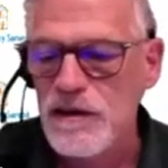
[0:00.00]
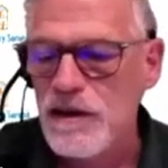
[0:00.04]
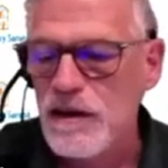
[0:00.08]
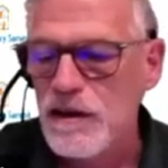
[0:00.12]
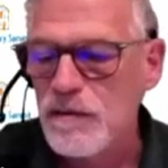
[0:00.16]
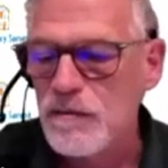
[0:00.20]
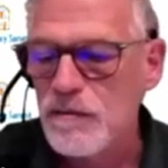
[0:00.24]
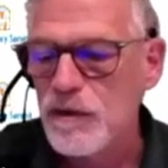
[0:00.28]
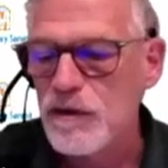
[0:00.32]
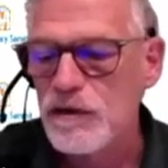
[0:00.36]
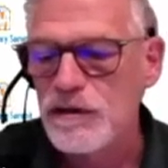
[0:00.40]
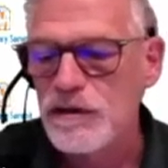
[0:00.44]

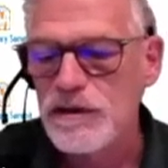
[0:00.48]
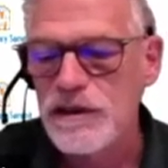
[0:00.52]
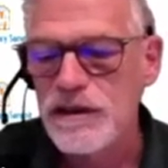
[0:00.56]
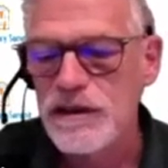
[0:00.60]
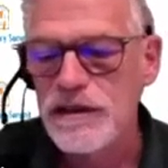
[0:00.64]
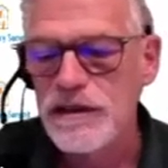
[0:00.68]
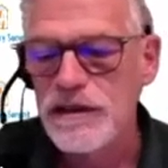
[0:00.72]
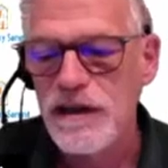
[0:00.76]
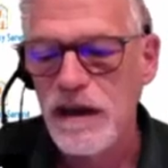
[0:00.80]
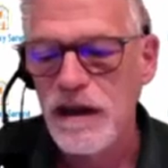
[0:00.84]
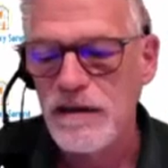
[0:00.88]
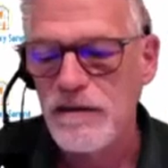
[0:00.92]

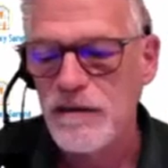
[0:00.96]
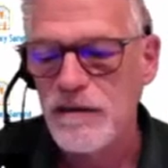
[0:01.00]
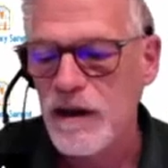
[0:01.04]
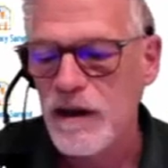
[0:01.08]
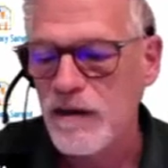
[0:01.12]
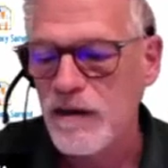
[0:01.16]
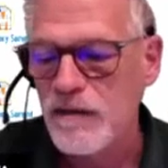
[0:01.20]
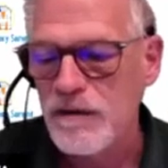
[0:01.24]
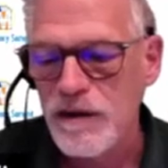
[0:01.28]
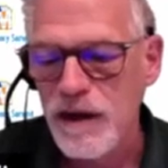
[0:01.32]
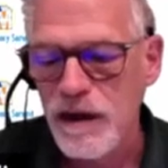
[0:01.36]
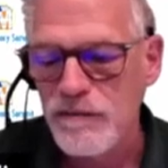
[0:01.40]
emerging
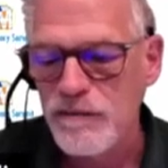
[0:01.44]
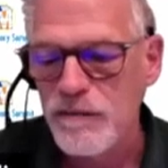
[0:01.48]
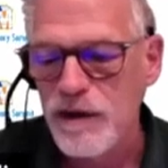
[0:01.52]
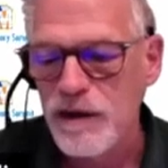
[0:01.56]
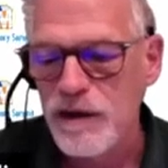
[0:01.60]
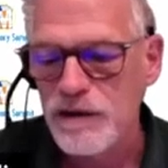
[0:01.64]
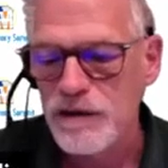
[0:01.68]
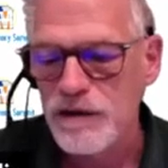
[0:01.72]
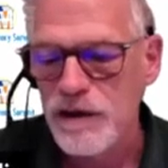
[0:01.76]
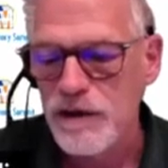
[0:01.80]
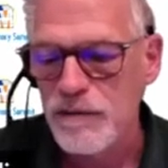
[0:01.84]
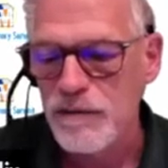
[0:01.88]

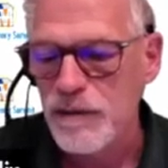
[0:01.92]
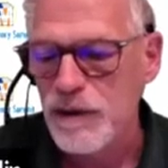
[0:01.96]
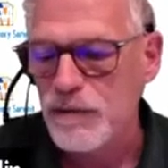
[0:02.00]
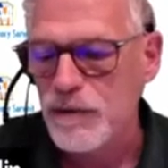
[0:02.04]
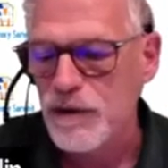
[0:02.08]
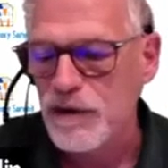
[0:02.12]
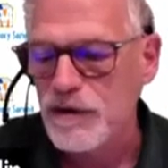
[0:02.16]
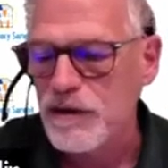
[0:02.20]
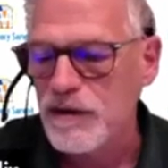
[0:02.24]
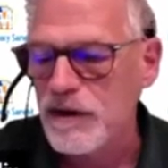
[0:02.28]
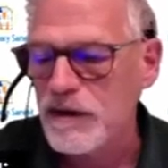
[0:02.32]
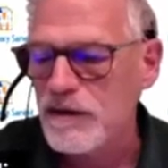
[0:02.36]
non-volatile
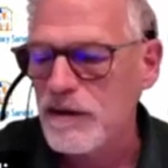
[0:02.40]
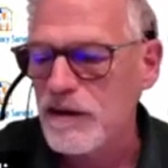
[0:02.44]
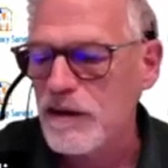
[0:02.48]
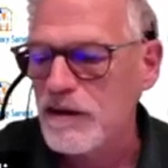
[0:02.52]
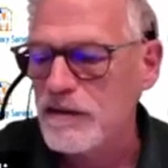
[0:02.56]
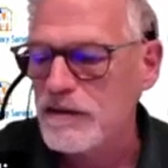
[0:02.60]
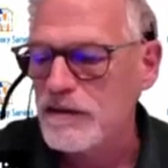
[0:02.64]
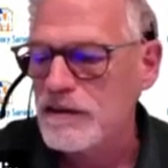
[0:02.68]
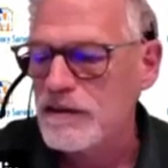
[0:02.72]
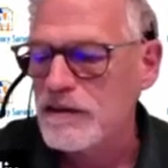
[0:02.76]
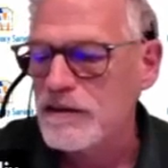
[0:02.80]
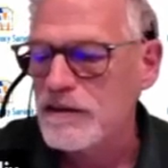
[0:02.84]
memory
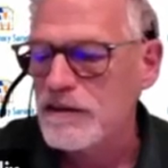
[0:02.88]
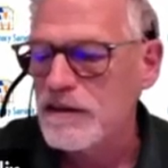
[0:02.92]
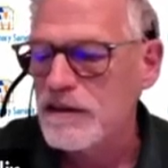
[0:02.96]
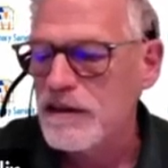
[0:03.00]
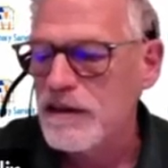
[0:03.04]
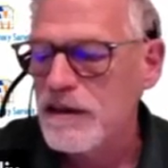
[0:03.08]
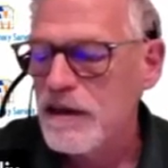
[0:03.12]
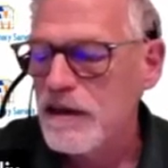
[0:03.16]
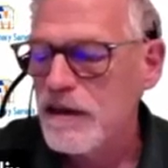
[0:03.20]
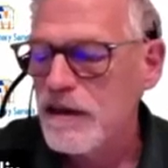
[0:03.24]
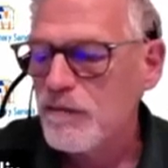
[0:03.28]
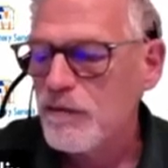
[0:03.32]
technologies
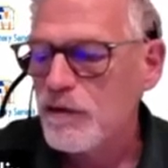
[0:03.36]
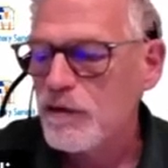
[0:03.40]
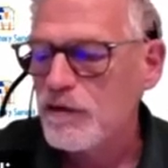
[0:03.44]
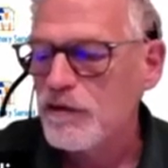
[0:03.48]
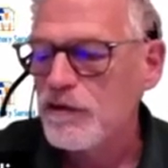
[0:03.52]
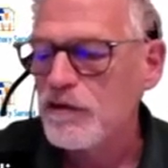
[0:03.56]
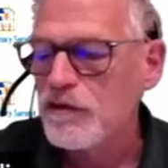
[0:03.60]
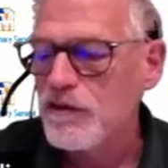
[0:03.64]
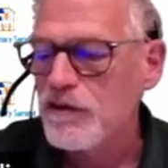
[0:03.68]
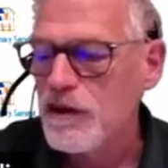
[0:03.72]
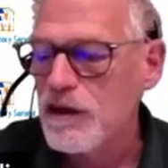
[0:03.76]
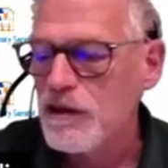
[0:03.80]

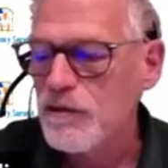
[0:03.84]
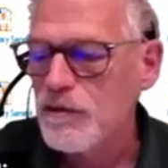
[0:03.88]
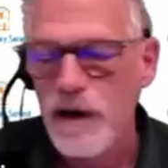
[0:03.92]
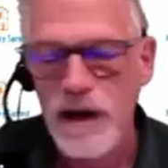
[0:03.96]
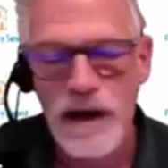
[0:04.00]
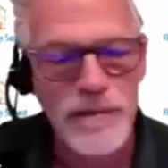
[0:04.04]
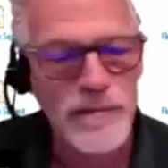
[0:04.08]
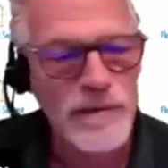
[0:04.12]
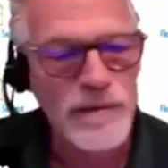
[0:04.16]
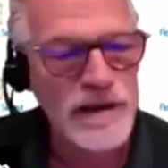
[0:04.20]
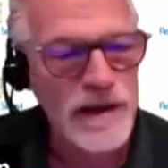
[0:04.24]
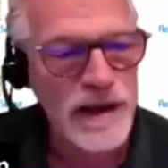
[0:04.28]
versus
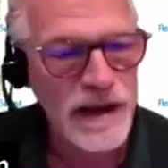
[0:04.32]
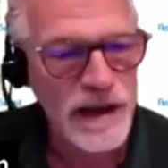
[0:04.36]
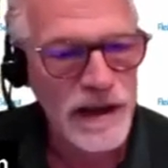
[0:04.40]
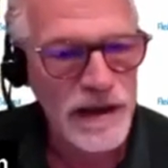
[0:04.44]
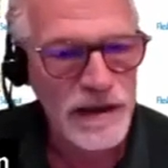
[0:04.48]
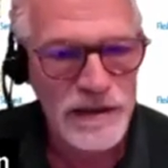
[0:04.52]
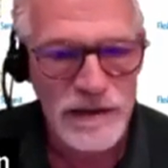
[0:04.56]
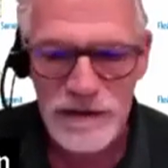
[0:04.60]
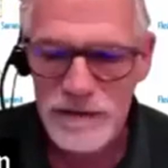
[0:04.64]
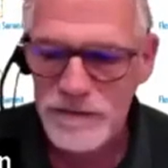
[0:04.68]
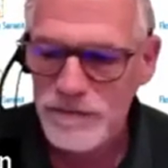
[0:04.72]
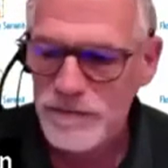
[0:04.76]
DRAM and
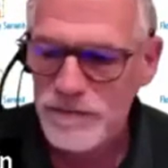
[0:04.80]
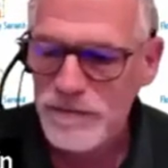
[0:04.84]
NAND.